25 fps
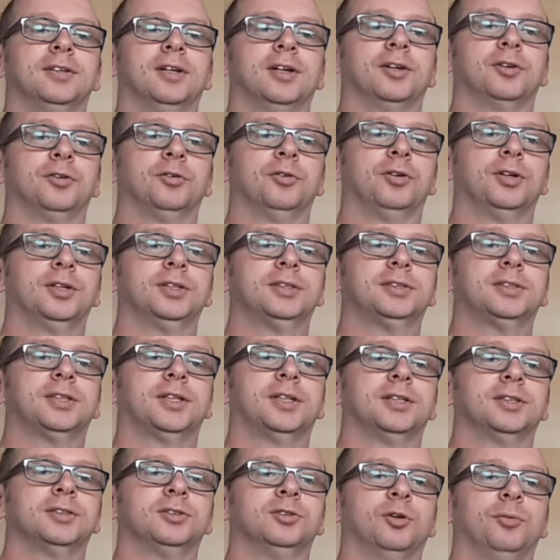then Christ
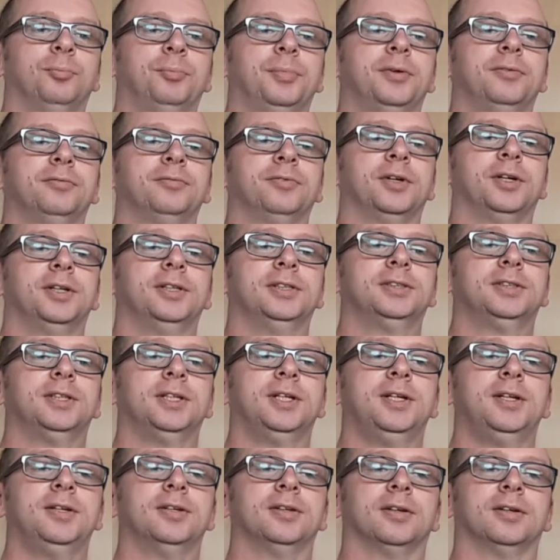has not been raised
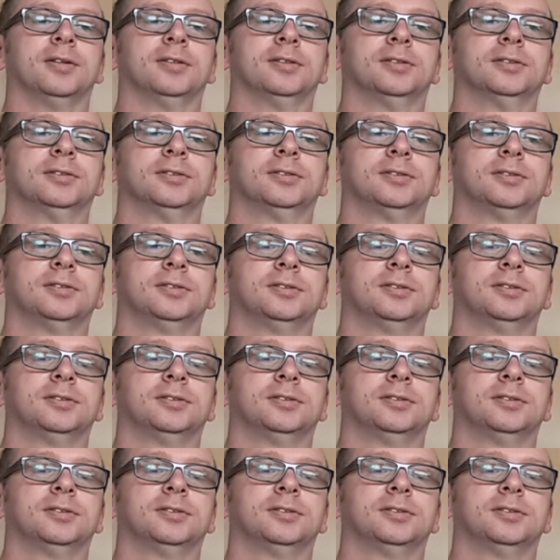either.